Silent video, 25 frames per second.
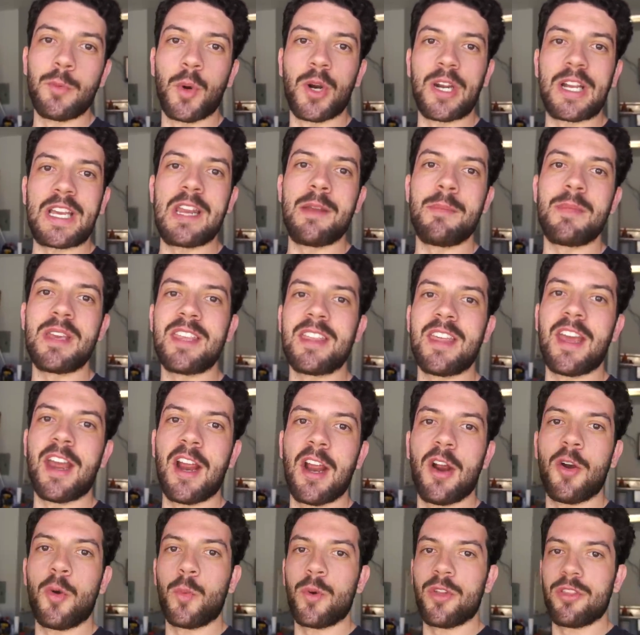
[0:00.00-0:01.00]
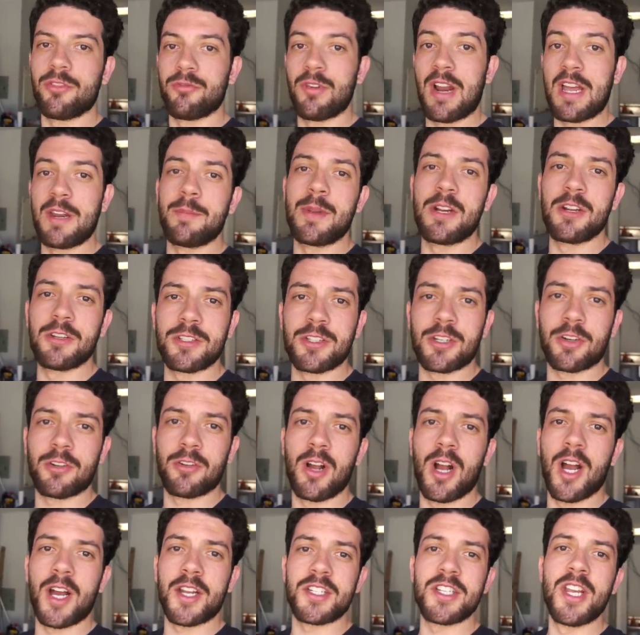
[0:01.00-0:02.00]
We're going to be there with Redbeard's
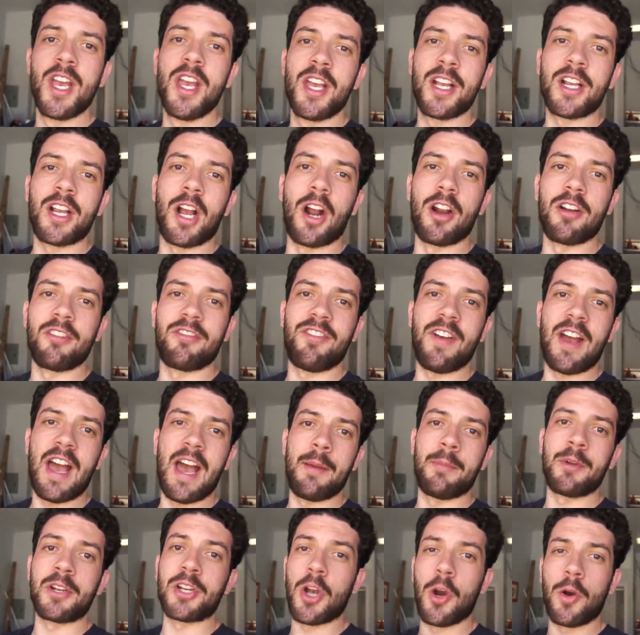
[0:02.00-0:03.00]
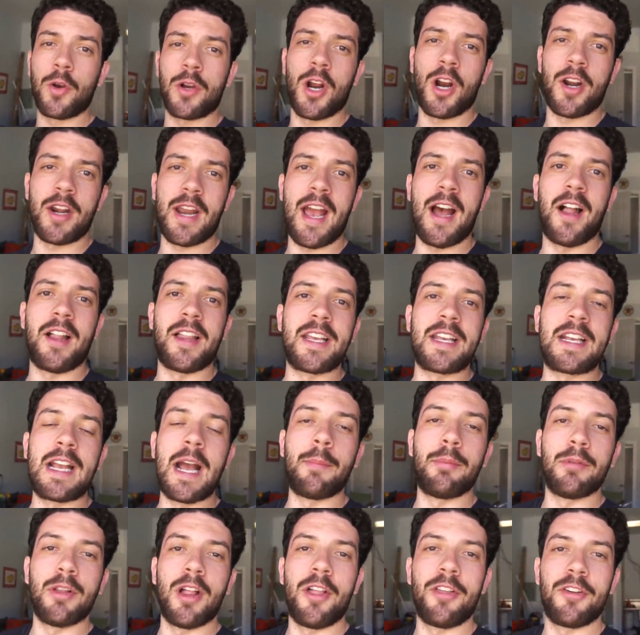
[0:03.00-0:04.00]
Garage, Kart Fab, Go-Kart Alley, a
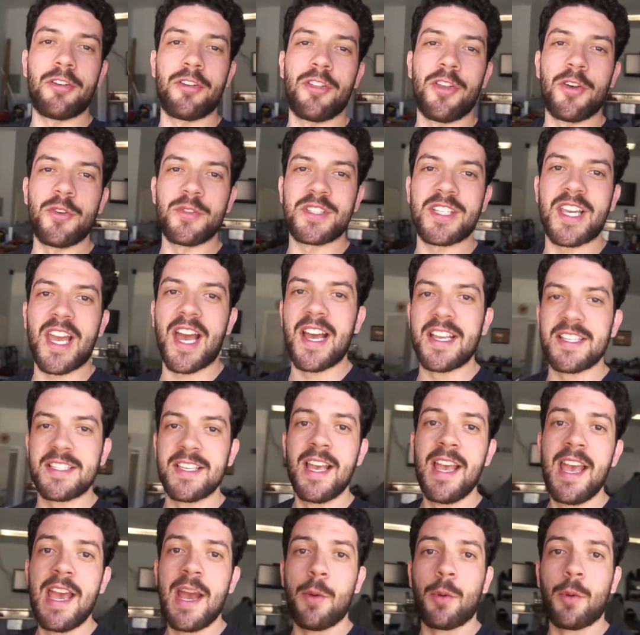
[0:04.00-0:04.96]
couple other of those guys.